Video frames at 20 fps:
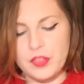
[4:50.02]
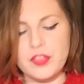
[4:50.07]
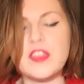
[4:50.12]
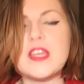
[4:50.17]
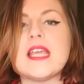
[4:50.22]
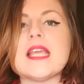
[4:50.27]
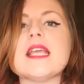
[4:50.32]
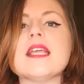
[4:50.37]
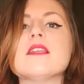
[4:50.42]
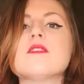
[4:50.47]

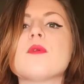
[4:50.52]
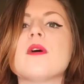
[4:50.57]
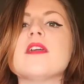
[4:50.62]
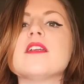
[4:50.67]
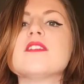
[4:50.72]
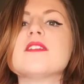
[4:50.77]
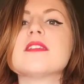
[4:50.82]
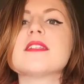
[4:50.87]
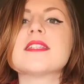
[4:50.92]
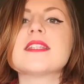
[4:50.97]
these where
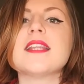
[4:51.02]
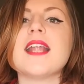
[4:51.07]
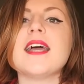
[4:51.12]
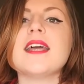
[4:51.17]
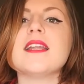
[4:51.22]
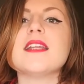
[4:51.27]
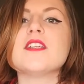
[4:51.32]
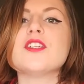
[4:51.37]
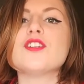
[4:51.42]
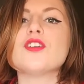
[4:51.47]
it's just
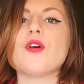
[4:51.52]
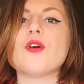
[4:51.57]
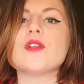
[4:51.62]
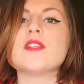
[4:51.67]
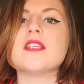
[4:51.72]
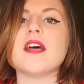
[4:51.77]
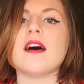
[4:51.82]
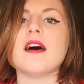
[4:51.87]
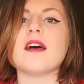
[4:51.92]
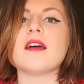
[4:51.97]
slightly
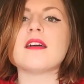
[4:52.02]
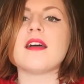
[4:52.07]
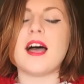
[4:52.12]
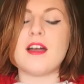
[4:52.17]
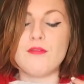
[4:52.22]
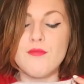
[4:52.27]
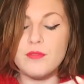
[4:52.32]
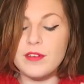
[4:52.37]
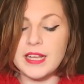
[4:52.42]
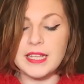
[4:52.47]
shorter.
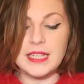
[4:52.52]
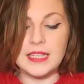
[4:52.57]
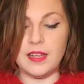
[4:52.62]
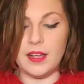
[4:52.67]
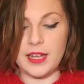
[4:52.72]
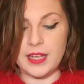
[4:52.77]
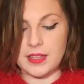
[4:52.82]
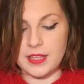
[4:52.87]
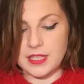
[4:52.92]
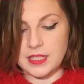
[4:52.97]
I really
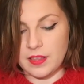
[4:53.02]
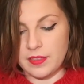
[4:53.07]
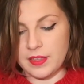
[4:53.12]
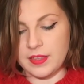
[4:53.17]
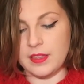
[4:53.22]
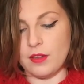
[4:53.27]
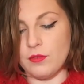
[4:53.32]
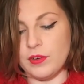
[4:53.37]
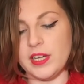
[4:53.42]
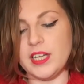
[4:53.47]
like these. I
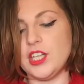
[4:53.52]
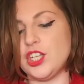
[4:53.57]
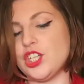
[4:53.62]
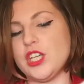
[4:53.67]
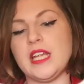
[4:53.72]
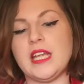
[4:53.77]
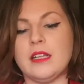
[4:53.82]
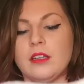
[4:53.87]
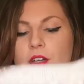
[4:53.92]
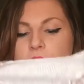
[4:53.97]
think they're really
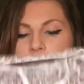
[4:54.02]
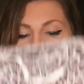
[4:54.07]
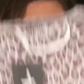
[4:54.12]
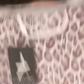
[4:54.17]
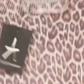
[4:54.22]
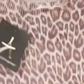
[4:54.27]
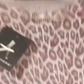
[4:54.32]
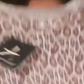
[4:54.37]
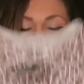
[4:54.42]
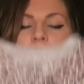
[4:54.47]
chic
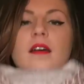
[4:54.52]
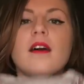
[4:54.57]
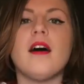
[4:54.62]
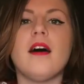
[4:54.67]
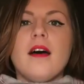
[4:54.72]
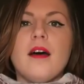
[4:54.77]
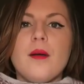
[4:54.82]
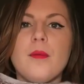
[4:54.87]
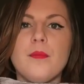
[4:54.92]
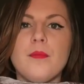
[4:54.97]
looking.
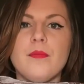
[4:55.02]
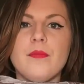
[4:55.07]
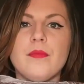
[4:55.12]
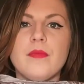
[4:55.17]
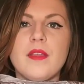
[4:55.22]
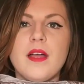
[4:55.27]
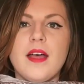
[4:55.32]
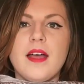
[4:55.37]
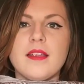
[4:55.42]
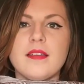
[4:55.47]

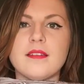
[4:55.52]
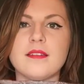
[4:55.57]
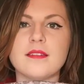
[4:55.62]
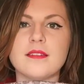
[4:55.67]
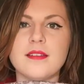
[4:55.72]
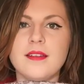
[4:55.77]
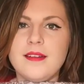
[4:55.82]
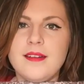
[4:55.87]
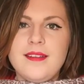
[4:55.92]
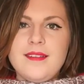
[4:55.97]
And I
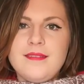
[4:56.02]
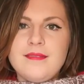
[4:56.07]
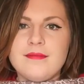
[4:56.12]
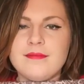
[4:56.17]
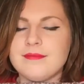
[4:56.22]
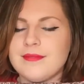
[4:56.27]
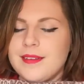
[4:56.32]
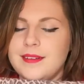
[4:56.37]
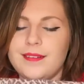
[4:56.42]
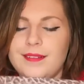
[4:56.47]

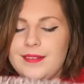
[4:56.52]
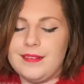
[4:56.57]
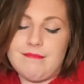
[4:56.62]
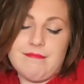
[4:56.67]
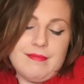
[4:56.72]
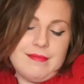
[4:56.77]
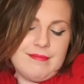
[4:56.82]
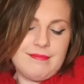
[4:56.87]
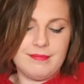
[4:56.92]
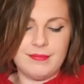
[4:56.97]

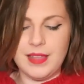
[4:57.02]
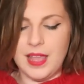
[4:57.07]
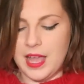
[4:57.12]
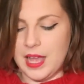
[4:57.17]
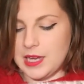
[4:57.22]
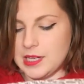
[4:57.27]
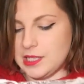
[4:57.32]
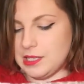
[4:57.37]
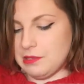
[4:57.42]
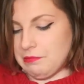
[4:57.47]
don't know.
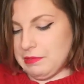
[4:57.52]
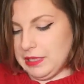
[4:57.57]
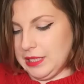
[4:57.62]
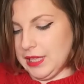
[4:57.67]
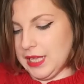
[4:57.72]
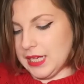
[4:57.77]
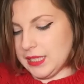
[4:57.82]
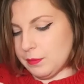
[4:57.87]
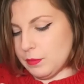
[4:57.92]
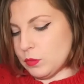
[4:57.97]
I just really
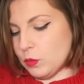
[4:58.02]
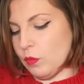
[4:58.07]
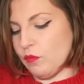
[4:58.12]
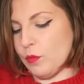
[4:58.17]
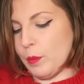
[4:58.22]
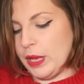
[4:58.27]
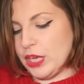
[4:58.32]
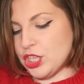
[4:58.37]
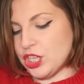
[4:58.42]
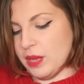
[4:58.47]
like them. There's
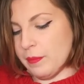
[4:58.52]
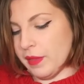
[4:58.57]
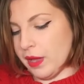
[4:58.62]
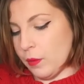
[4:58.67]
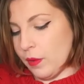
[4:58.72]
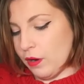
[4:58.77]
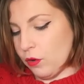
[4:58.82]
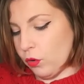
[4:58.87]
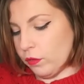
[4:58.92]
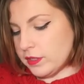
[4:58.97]
one from H&M that
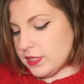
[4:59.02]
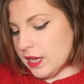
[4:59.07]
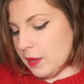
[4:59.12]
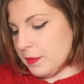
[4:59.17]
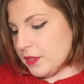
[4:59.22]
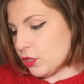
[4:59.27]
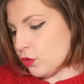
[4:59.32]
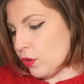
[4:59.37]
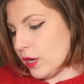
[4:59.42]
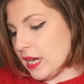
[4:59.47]
I wear all the
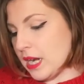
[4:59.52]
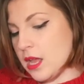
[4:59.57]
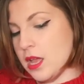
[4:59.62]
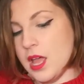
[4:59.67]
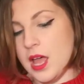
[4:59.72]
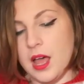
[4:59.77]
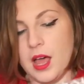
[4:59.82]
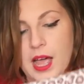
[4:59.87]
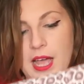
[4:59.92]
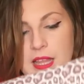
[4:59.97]
time. It's green.
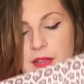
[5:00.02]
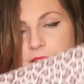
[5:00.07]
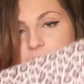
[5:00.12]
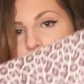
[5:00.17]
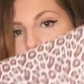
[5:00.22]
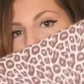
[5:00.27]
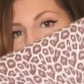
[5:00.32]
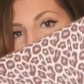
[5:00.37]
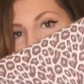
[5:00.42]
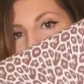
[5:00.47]
highly
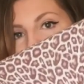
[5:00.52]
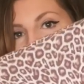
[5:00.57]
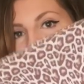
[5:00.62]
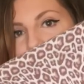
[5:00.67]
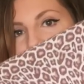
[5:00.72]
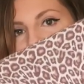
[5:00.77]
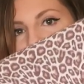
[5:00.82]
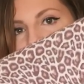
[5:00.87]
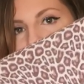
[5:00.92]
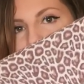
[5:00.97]
recommend it.
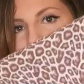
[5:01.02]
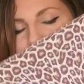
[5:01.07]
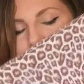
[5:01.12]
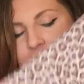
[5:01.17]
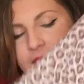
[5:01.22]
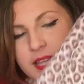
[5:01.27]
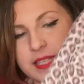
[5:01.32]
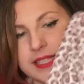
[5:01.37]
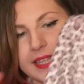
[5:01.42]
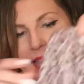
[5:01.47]
And this
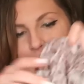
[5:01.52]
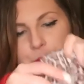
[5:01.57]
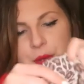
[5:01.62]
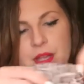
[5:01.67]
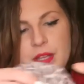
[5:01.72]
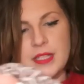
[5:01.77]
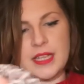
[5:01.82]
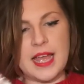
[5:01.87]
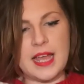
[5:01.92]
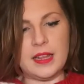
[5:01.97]
is
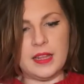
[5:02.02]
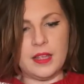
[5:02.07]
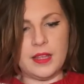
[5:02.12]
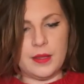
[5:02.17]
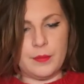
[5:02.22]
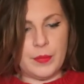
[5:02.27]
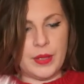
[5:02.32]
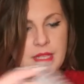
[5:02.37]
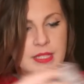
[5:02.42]
leopard. Ella